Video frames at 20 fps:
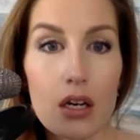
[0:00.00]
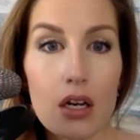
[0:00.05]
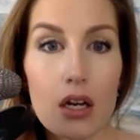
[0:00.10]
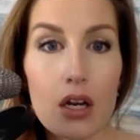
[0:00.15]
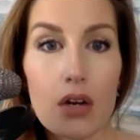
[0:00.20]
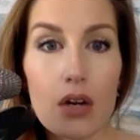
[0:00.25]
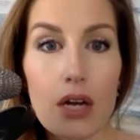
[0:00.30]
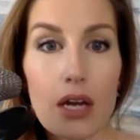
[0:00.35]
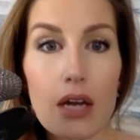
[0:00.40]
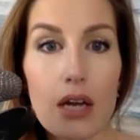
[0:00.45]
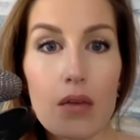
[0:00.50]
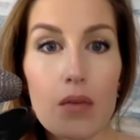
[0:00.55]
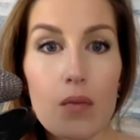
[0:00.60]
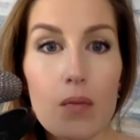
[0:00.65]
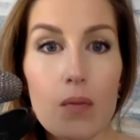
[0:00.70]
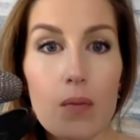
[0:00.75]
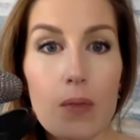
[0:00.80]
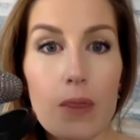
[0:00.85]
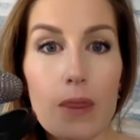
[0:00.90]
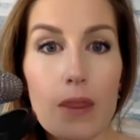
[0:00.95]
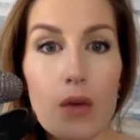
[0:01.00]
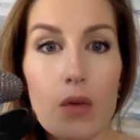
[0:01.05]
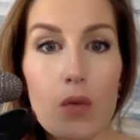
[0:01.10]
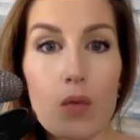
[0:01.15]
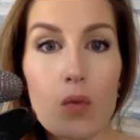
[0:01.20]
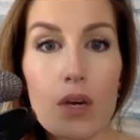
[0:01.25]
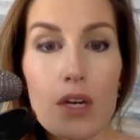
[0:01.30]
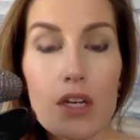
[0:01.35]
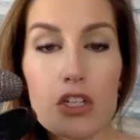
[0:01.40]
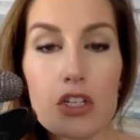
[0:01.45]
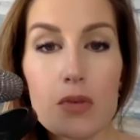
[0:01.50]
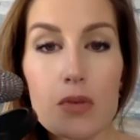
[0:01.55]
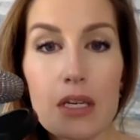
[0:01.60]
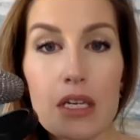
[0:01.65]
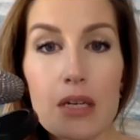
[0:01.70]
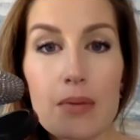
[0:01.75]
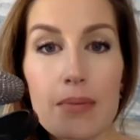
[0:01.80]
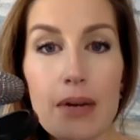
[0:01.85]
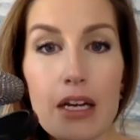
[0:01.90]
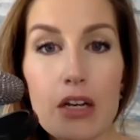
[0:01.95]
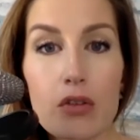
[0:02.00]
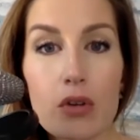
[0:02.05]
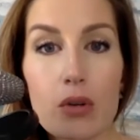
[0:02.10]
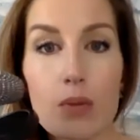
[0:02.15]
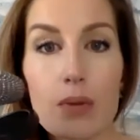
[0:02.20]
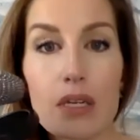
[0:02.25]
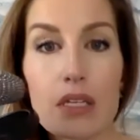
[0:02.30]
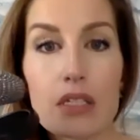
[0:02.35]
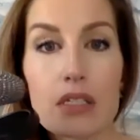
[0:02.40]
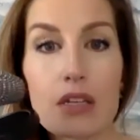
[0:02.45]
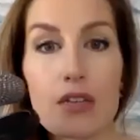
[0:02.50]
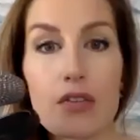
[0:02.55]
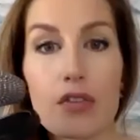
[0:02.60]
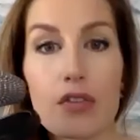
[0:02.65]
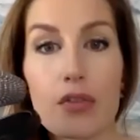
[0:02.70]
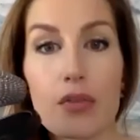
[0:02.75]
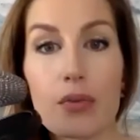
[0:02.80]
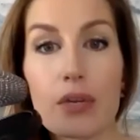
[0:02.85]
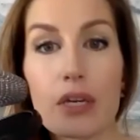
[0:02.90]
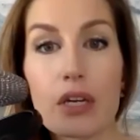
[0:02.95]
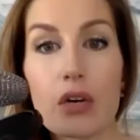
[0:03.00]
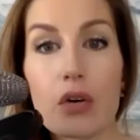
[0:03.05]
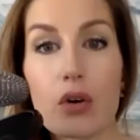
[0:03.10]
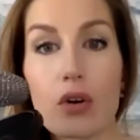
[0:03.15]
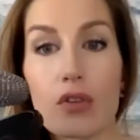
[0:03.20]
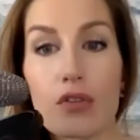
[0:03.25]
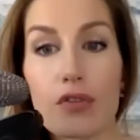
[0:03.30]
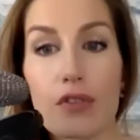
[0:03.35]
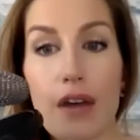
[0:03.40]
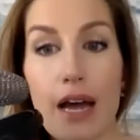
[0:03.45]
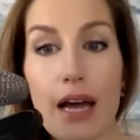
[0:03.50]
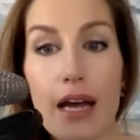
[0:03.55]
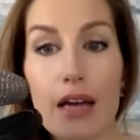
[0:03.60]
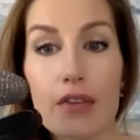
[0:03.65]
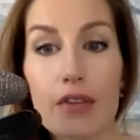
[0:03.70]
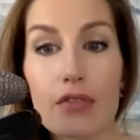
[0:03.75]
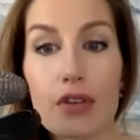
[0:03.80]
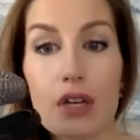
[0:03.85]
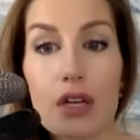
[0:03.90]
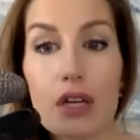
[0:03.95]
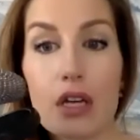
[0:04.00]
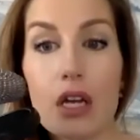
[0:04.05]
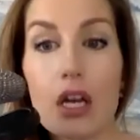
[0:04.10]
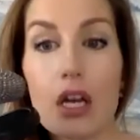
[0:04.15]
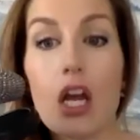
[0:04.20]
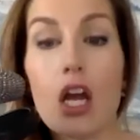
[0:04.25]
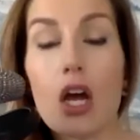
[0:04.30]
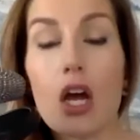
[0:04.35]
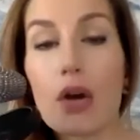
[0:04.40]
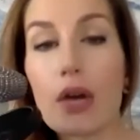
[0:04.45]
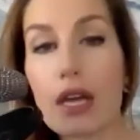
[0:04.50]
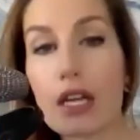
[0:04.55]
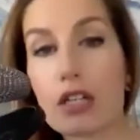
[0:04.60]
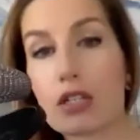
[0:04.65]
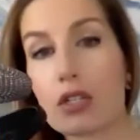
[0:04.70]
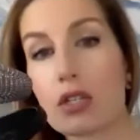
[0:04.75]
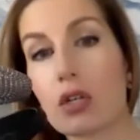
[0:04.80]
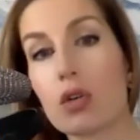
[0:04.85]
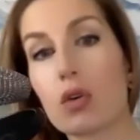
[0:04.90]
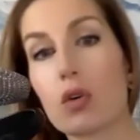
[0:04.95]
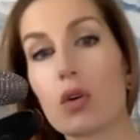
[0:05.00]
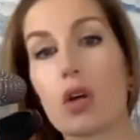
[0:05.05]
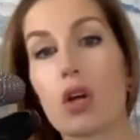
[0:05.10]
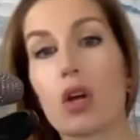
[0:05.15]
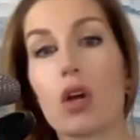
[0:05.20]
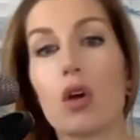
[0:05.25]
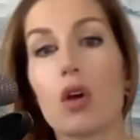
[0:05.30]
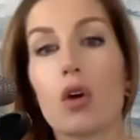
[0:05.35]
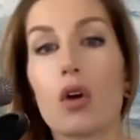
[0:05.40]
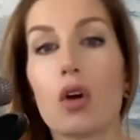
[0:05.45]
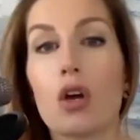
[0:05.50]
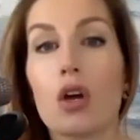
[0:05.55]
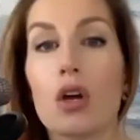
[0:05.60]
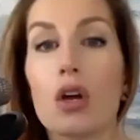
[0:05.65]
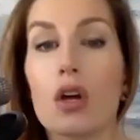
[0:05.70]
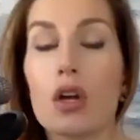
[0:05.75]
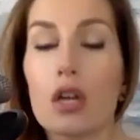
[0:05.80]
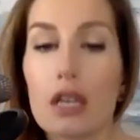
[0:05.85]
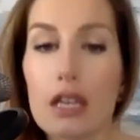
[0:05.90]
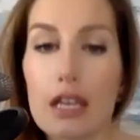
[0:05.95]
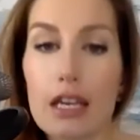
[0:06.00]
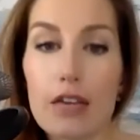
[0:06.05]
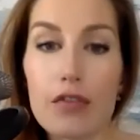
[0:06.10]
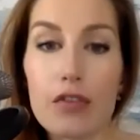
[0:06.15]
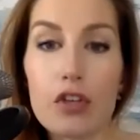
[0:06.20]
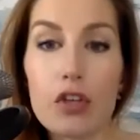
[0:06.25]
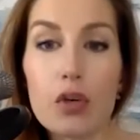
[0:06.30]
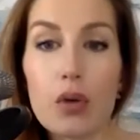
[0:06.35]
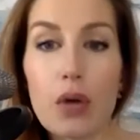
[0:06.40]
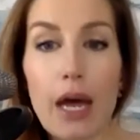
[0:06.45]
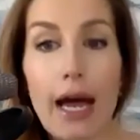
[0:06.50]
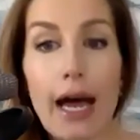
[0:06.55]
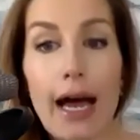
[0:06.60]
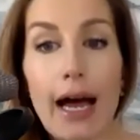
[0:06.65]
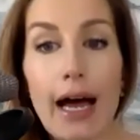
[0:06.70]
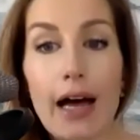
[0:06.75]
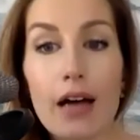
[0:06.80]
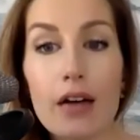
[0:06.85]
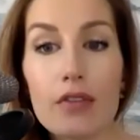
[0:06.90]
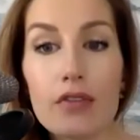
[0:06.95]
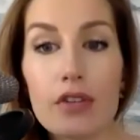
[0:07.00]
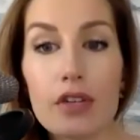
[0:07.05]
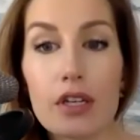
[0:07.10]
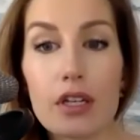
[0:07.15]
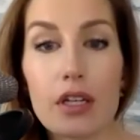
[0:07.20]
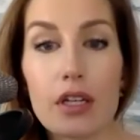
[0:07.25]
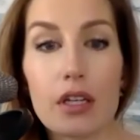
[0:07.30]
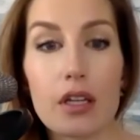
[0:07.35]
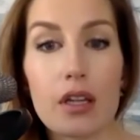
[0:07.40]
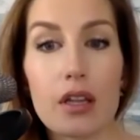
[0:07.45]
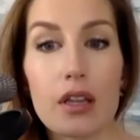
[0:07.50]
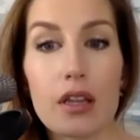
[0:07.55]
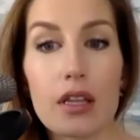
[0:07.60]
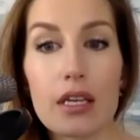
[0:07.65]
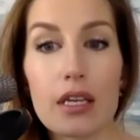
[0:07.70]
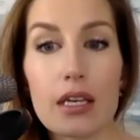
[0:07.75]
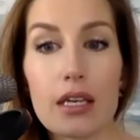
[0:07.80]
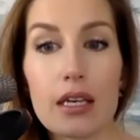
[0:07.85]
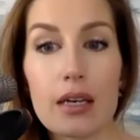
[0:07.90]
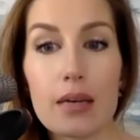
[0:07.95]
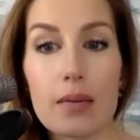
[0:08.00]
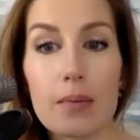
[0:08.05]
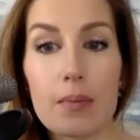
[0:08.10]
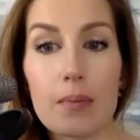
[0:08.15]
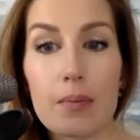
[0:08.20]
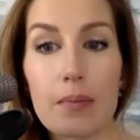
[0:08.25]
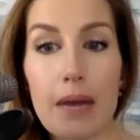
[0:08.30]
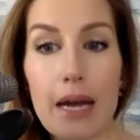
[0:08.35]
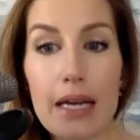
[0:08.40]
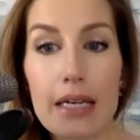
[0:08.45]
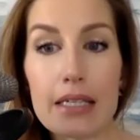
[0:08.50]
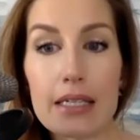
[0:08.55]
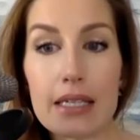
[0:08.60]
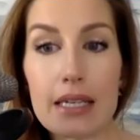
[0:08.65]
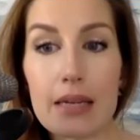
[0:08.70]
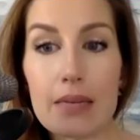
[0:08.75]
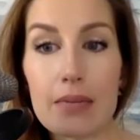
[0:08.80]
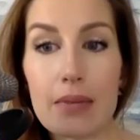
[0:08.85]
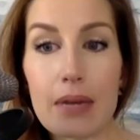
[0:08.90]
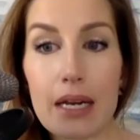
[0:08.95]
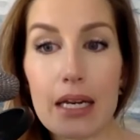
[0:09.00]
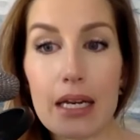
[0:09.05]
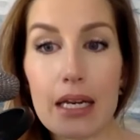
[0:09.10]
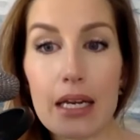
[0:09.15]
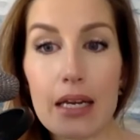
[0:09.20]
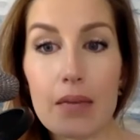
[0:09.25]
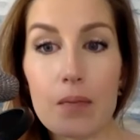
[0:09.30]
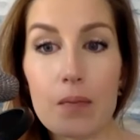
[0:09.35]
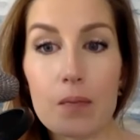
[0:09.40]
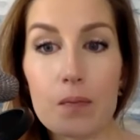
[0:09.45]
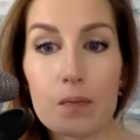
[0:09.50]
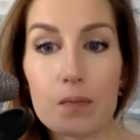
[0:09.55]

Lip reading: Okay. What did you mean by groupings of 3 or 5? Okay. So if you have the My Skin Buddy